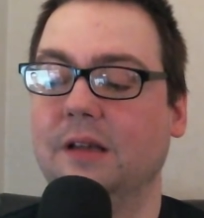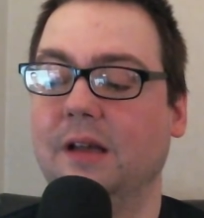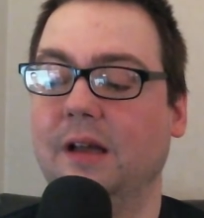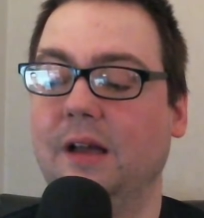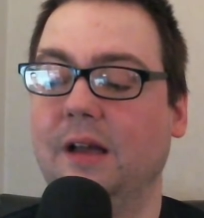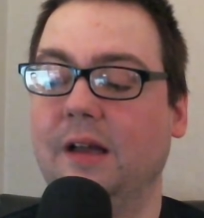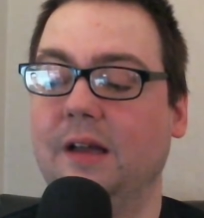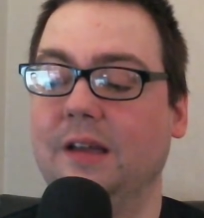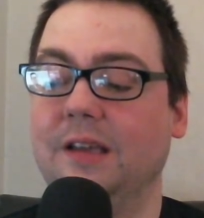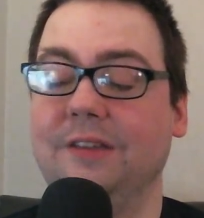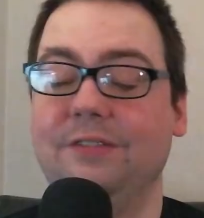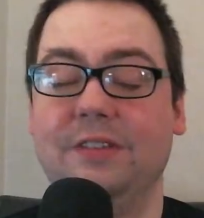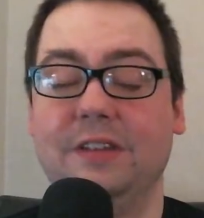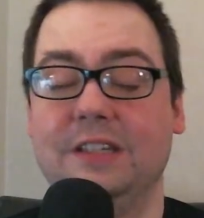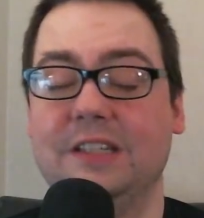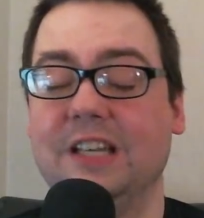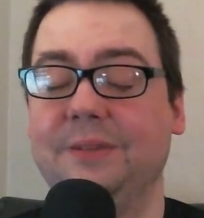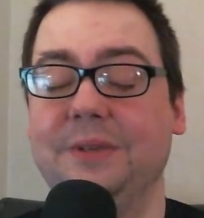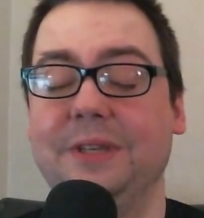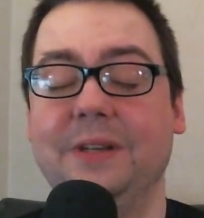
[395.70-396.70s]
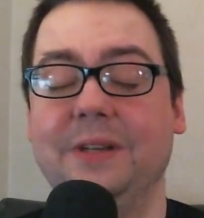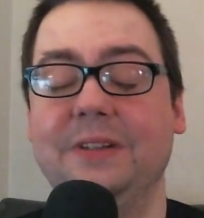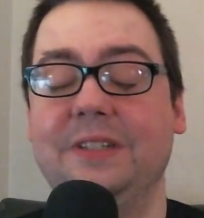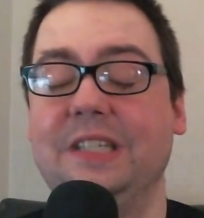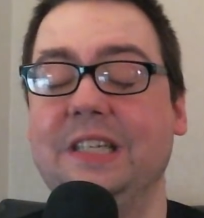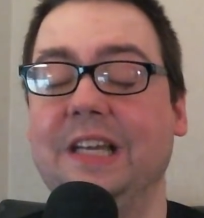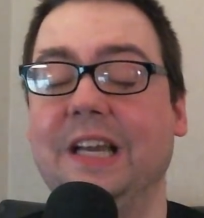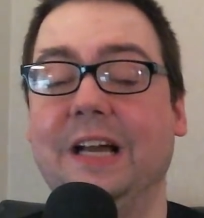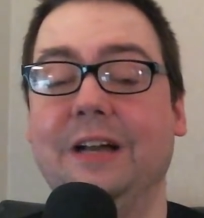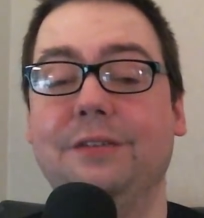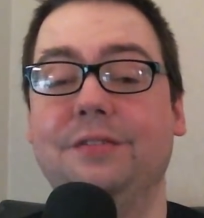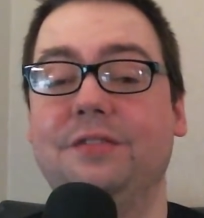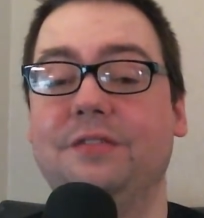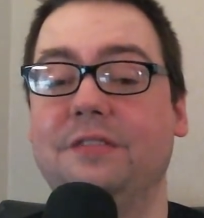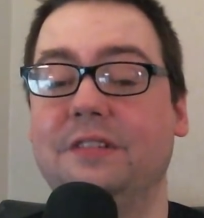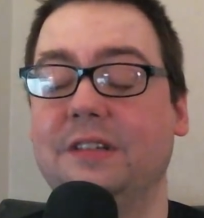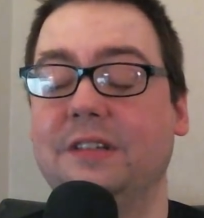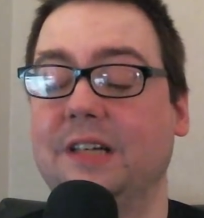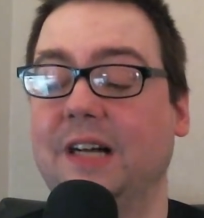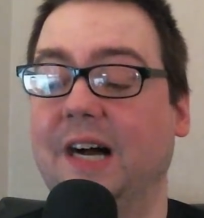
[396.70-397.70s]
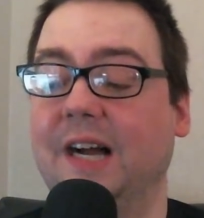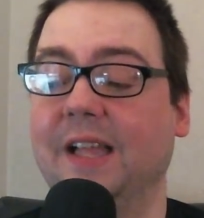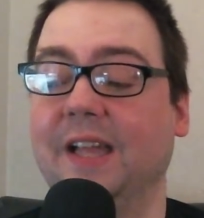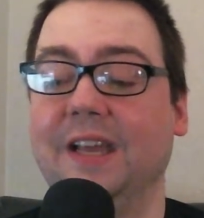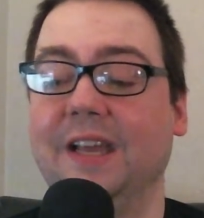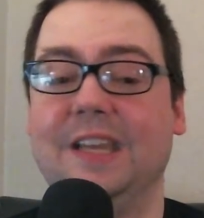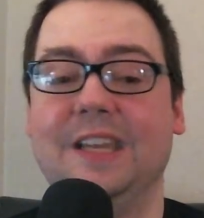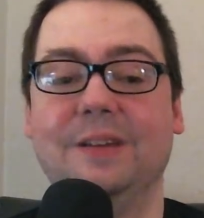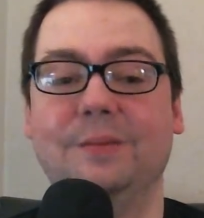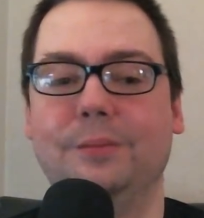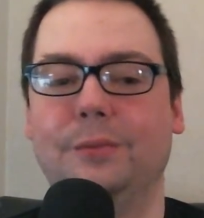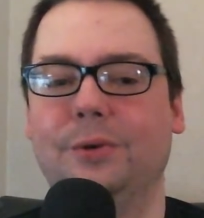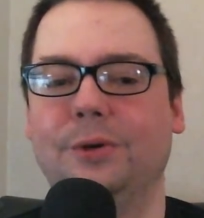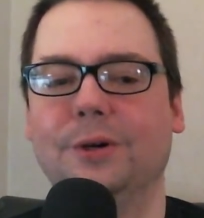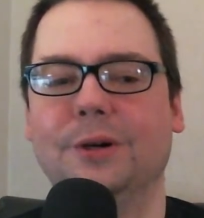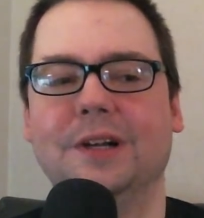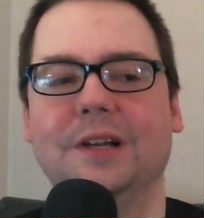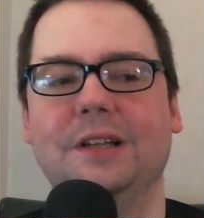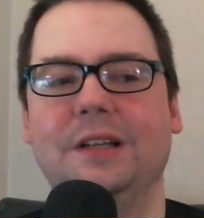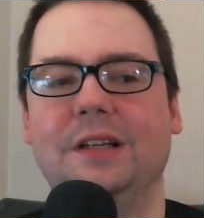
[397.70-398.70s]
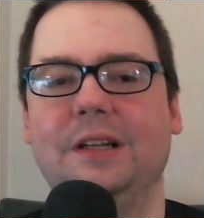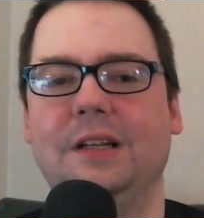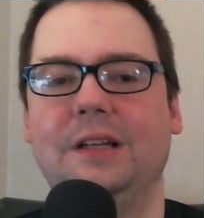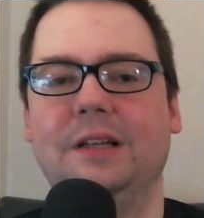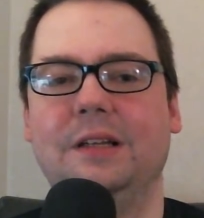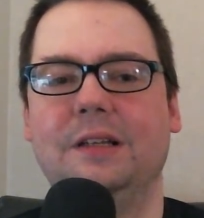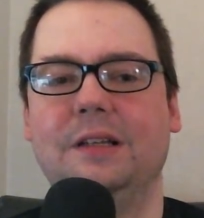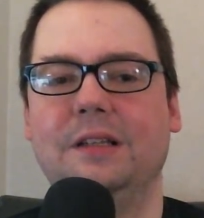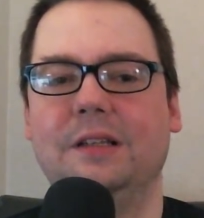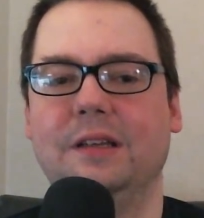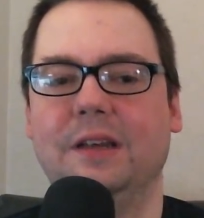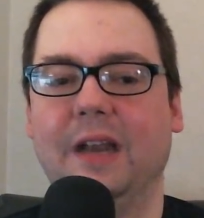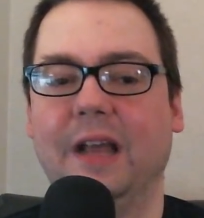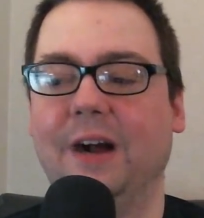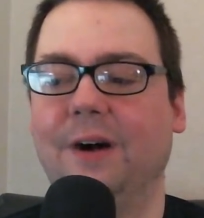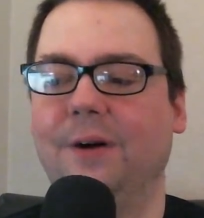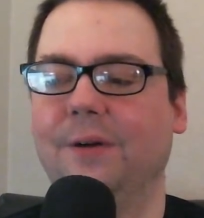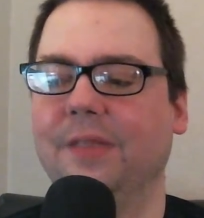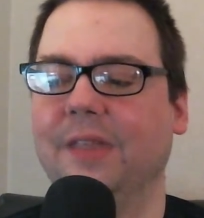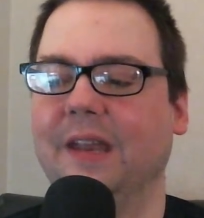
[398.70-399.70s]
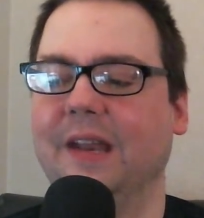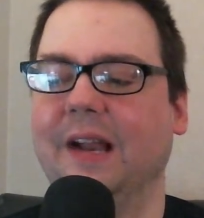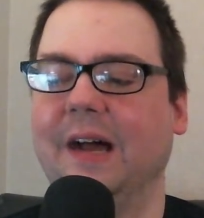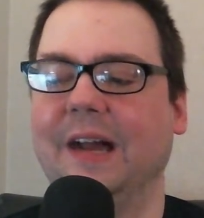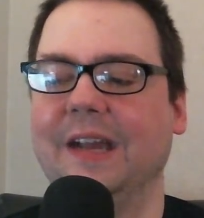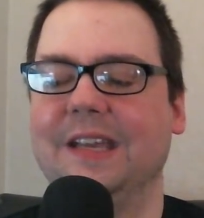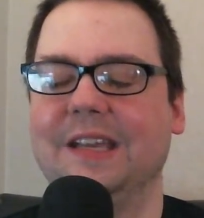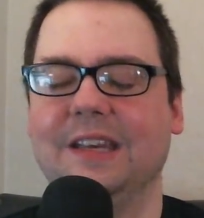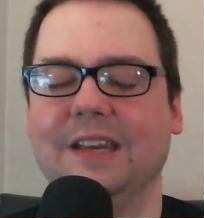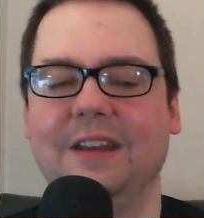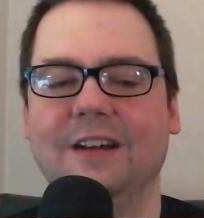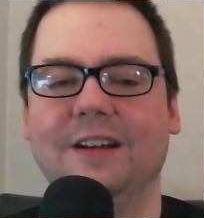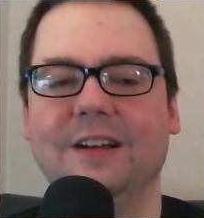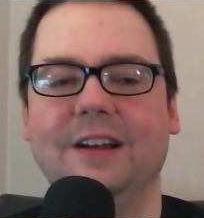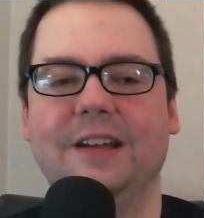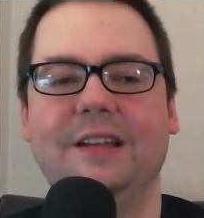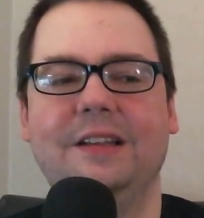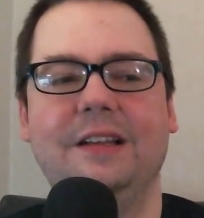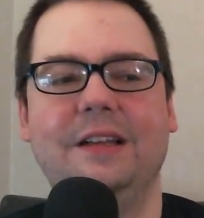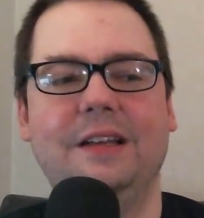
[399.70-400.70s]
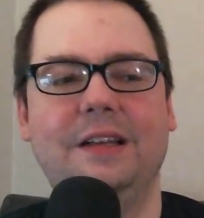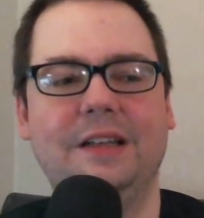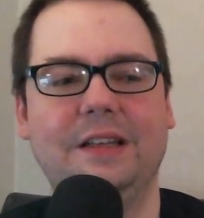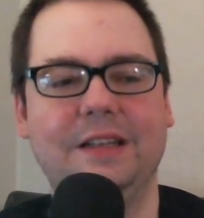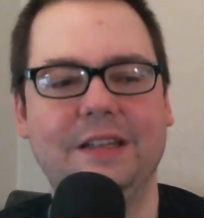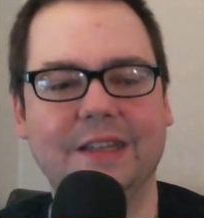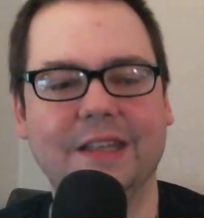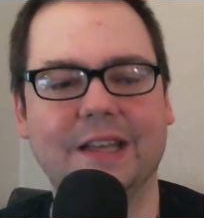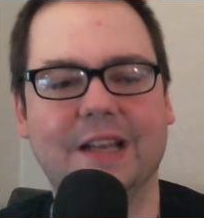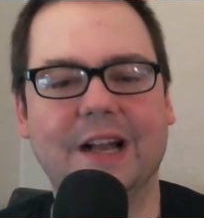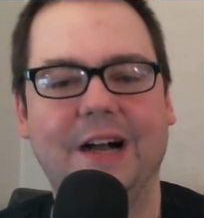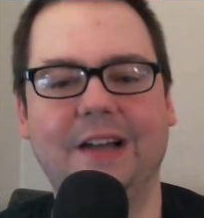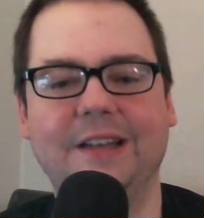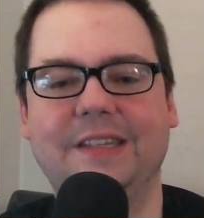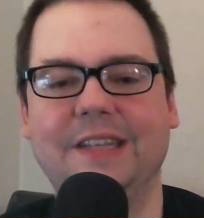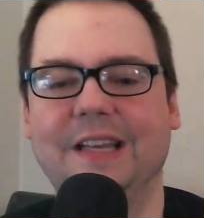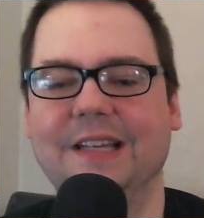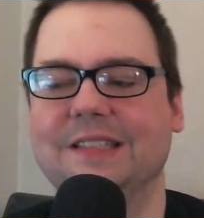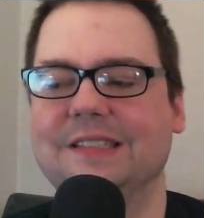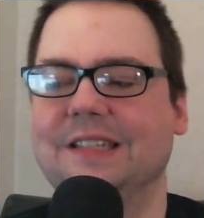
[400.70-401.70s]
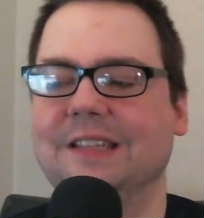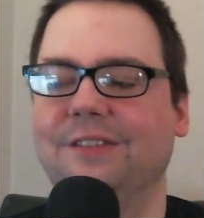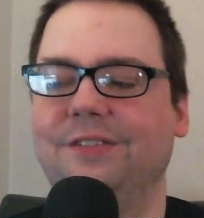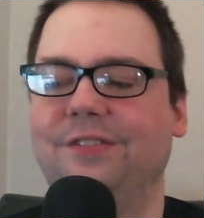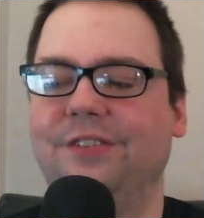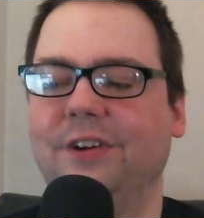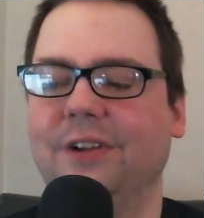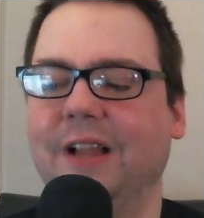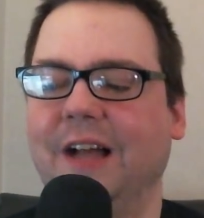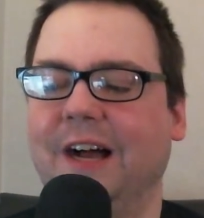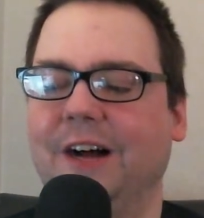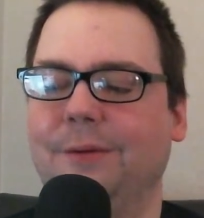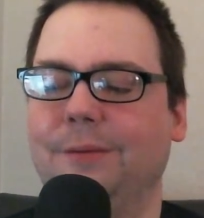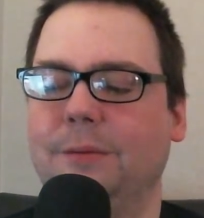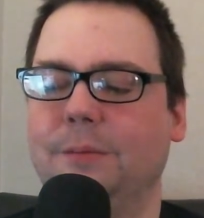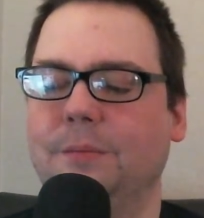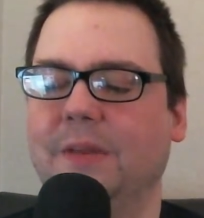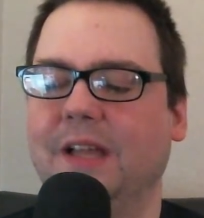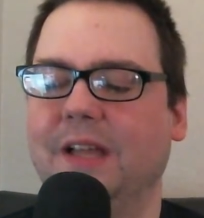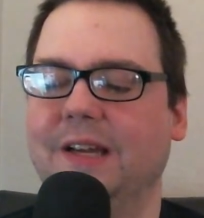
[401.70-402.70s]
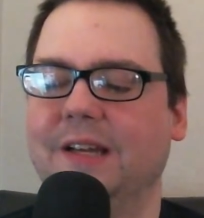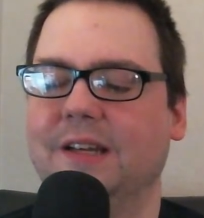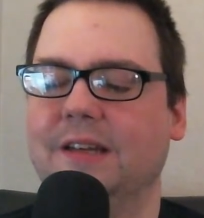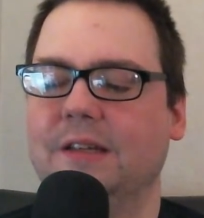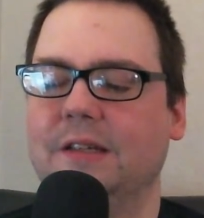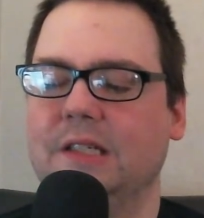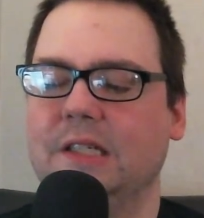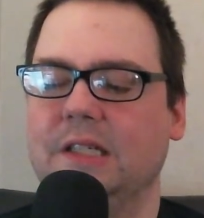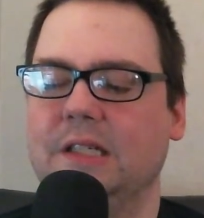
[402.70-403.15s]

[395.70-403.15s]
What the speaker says: Even WTF, I like it more now that I can hear it in the context of the full album. Like,